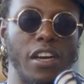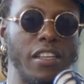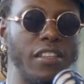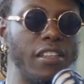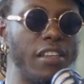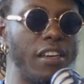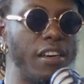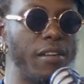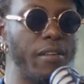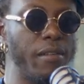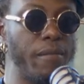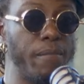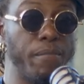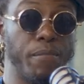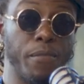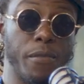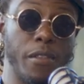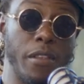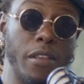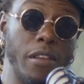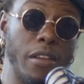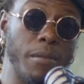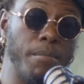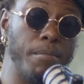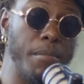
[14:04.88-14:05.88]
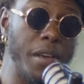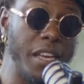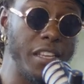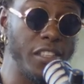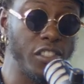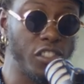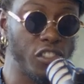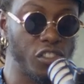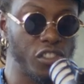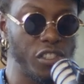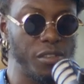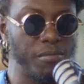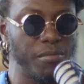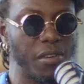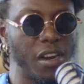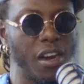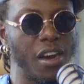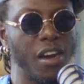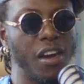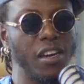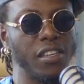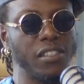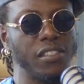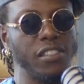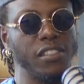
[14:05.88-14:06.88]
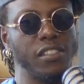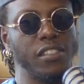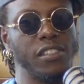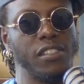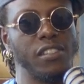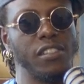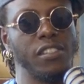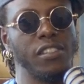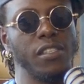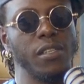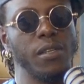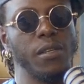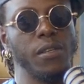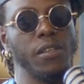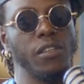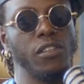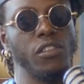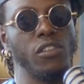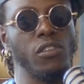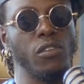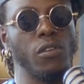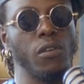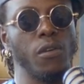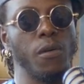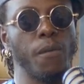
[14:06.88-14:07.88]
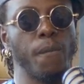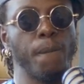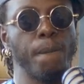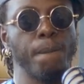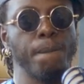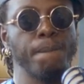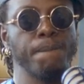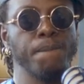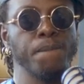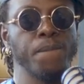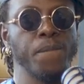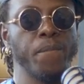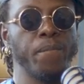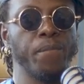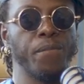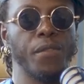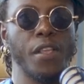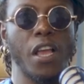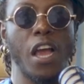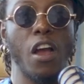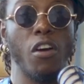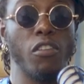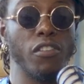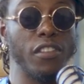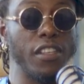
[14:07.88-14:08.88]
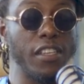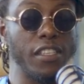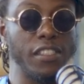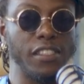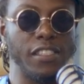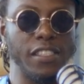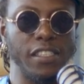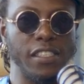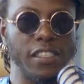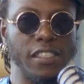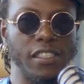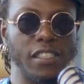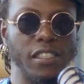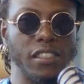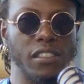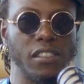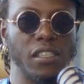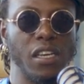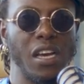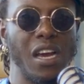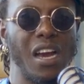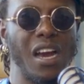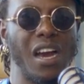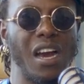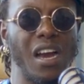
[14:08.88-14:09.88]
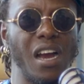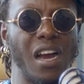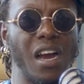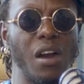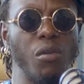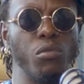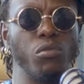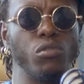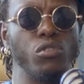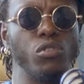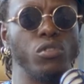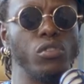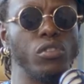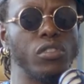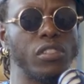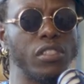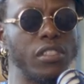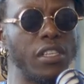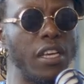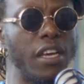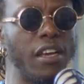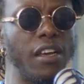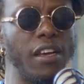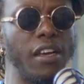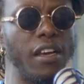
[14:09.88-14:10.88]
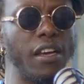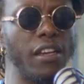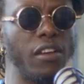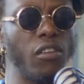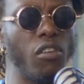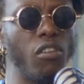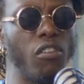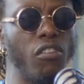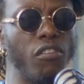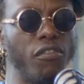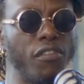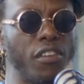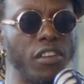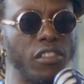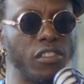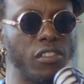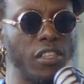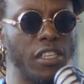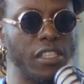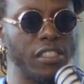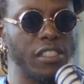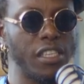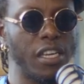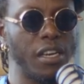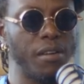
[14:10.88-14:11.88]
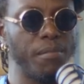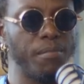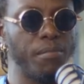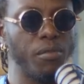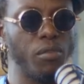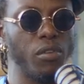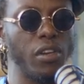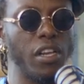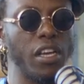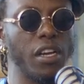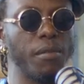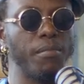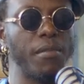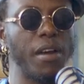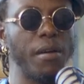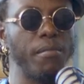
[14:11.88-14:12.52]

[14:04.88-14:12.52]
other mainstream artists, you know, how they did it. I, I will use uh, an obvious example, like